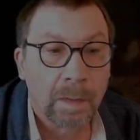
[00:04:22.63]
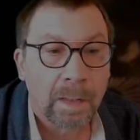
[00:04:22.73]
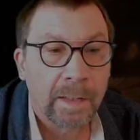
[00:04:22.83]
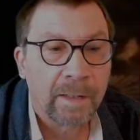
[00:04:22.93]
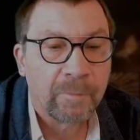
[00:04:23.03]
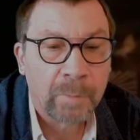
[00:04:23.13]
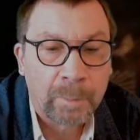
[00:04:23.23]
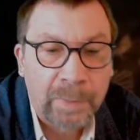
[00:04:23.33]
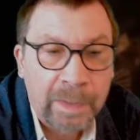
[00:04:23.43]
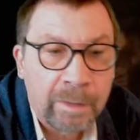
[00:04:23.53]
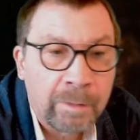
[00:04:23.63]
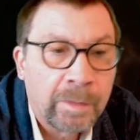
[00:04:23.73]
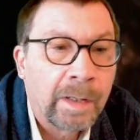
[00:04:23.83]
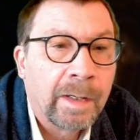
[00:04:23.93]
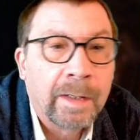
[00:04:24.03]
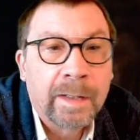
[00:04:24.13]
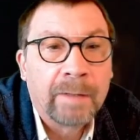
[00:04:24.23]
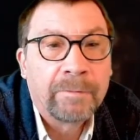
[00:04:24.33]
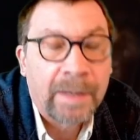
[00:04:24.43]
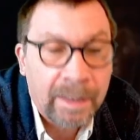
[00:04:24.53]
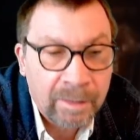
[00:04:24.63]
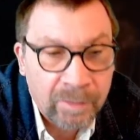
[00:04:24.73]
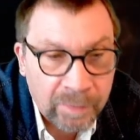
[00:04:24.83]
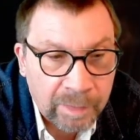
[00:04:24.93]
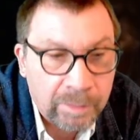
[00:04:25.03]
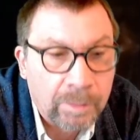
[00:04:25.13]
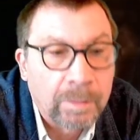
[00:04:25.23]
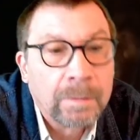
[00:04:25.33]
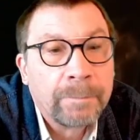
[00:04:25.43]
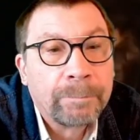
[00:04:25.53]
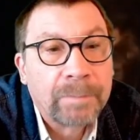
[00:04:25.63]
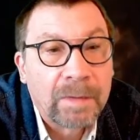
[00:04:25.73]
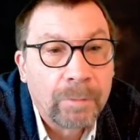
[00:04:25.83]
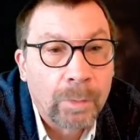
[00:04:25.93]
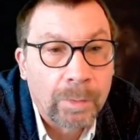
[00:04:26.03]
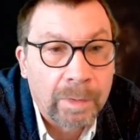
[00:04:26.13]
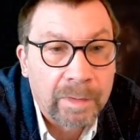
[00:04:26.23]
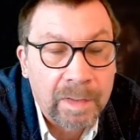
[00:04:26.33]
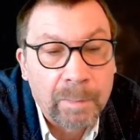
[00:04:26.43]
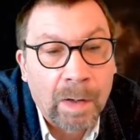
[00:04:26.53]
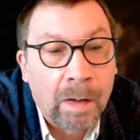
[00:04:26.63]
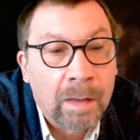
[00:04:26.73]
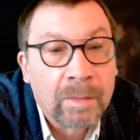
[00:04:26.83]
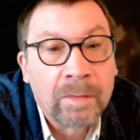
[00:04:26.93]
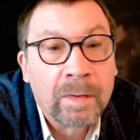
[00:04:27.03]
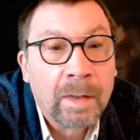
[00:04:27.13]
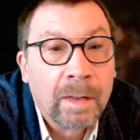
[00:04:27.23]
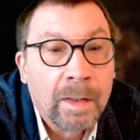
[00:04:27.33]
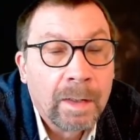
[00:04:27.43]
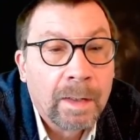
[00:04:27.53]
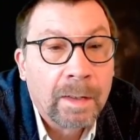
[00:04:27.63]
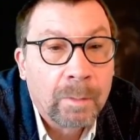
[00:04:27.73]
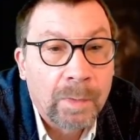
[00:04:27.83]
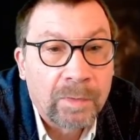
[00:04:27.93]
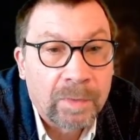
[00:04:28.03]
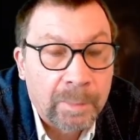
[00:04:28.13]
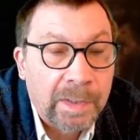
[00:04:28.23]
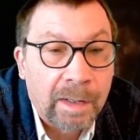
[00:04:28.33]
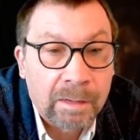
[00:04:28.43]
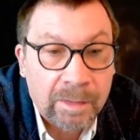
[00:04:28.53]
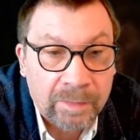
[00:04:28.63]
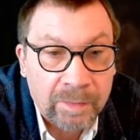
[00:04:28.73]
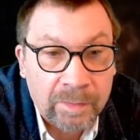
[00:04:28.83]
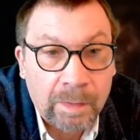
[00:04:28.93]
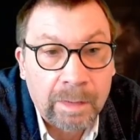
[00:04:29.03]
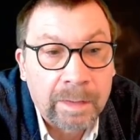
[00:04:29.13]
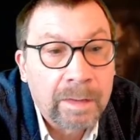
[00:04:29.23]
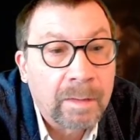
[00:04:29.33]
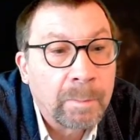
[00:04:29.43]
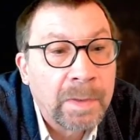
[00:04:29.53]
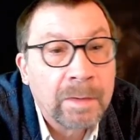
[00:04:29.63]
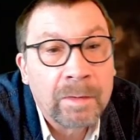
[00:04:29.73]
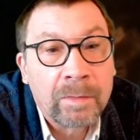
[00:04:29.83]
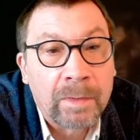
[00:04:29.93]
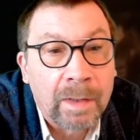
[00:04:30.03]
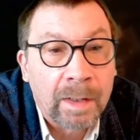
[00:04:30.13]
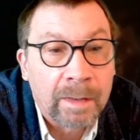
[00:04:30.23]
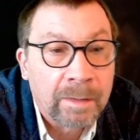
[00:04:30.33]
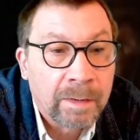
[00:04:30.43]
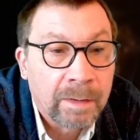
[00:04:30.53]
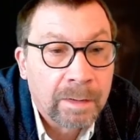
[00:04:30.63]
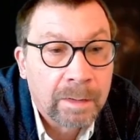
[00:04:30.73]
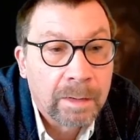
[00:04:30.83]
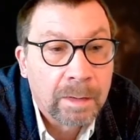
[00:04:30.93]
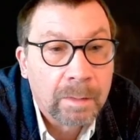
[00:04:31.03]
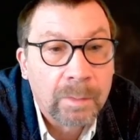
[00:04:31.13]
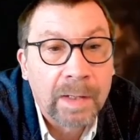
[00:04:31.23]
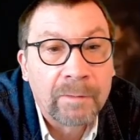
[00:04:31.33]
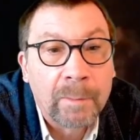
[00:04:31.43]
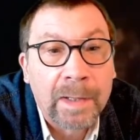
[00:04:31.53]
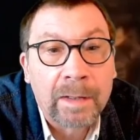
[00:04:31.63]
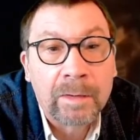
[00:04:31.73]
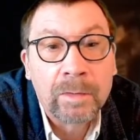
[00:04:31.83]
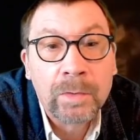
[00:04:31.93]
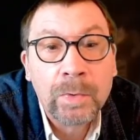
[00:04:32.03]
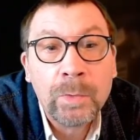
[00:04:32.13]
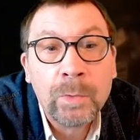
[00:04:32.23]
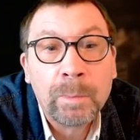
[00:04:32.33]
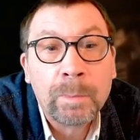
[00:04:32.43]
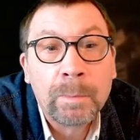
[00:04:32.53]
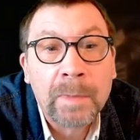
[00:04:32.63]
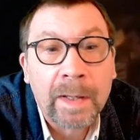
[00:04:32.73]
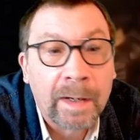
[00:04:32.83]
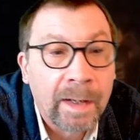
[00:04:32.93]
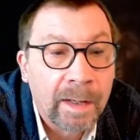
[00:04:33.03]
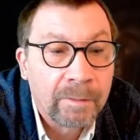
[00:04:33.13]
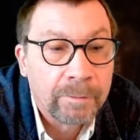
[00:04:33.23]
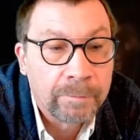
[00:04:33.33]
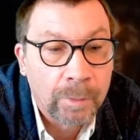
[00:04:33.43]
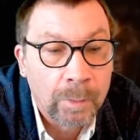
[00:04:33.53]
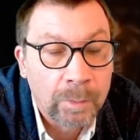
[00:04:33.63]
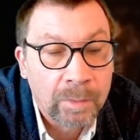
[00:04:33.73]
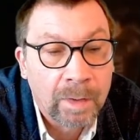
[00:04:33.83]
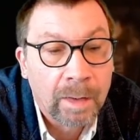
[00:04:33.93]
I have prepared a fan signal for the D box with some analysis on it. It appears that we have about a 2.5 volt